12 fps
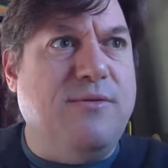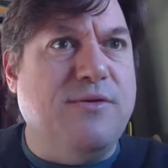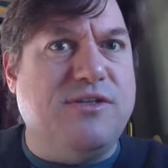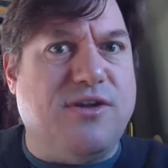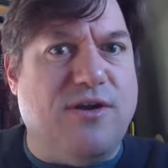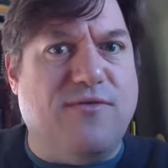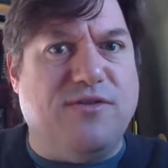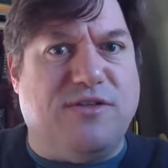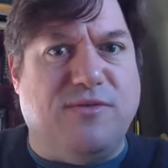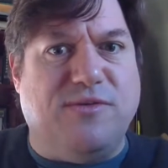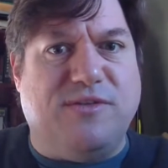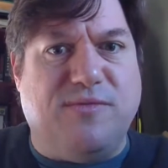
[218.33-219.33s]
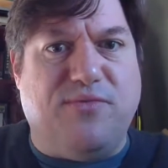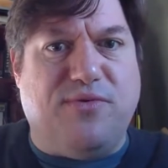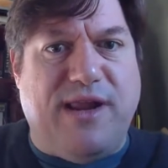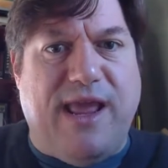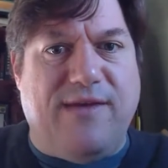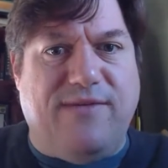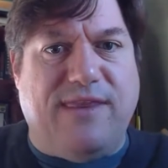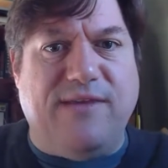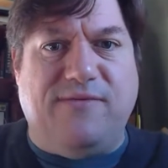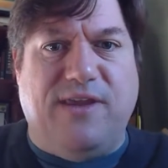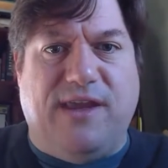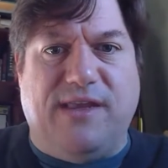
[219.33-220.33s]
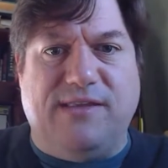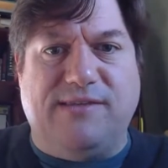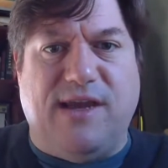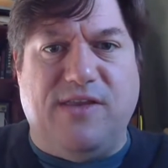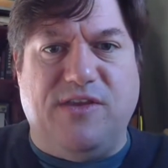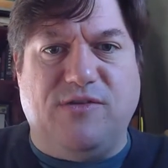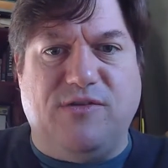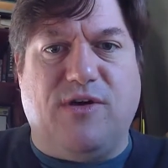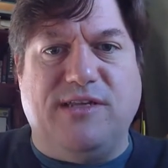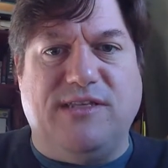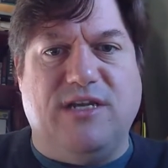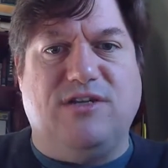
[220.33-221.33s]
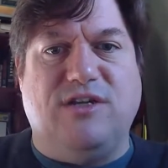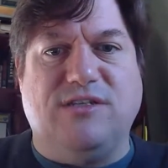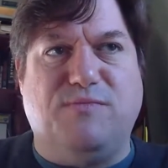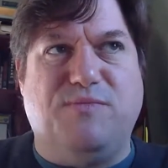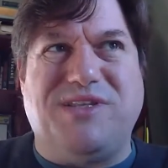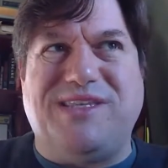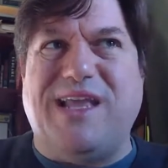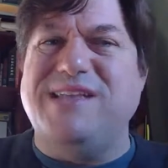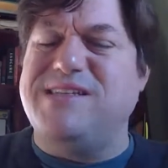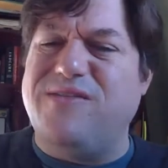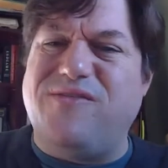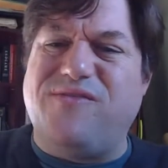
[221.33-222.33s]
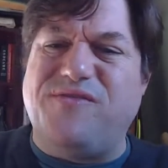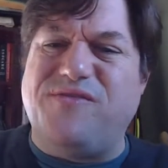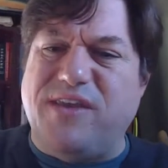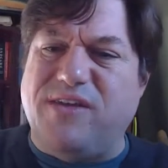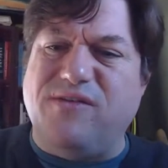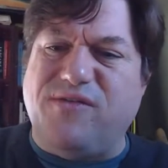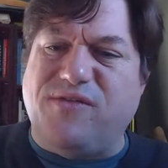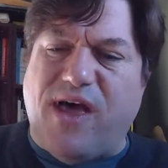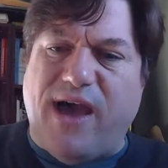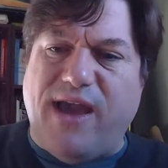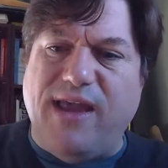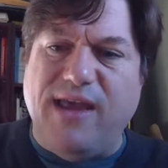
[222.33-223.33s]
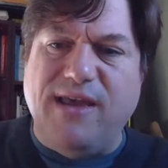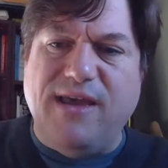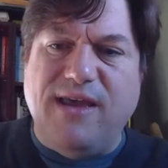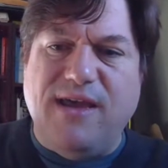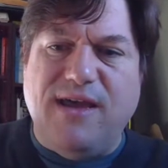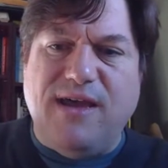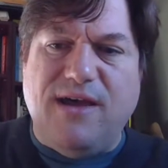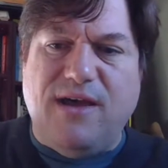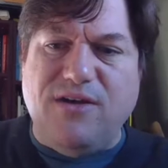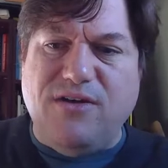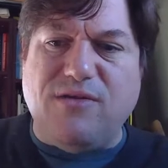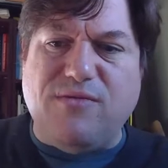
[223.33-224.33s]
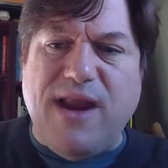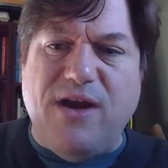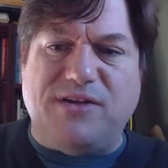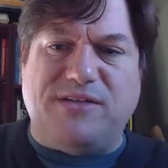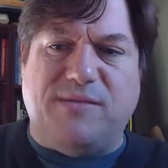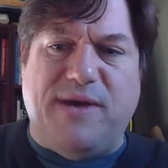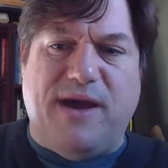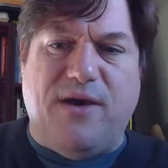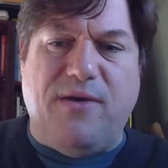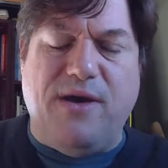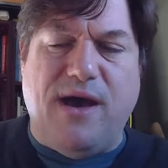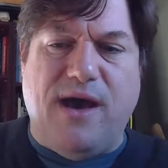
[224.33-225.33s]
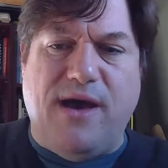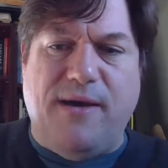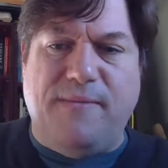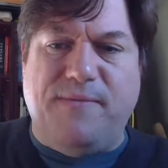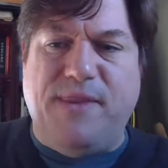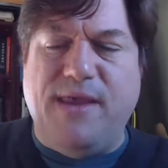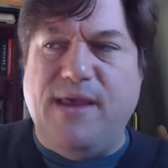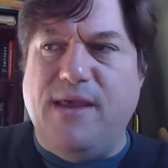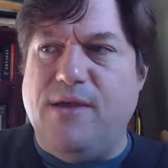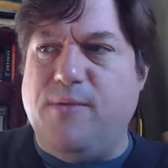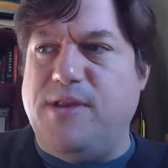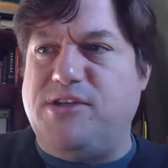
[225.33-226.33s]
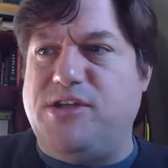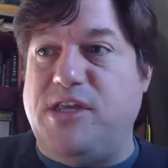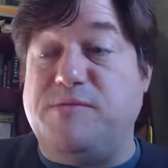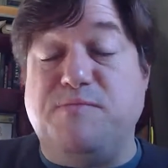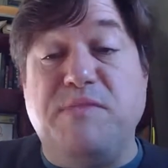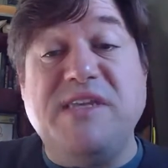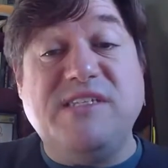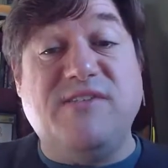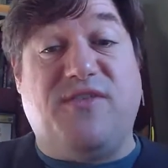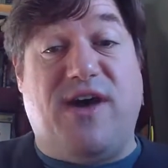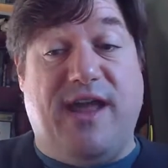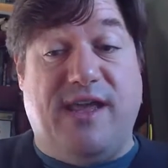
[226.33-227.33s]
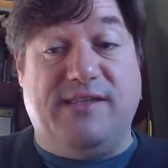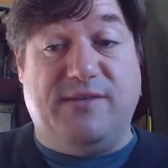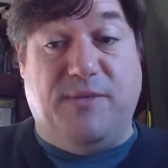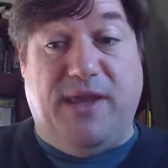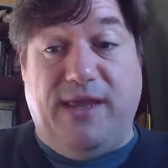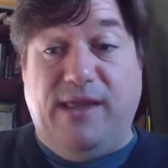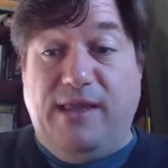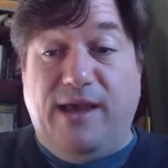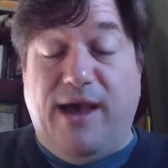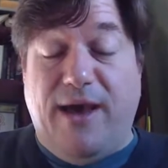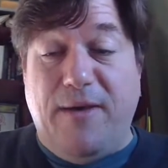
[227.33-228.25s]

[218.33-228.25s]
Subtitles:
But SQL Server is doing some pretty heavy lifting inside these organizations, but tends to still fly under the radar somehow, which is mystifying to me.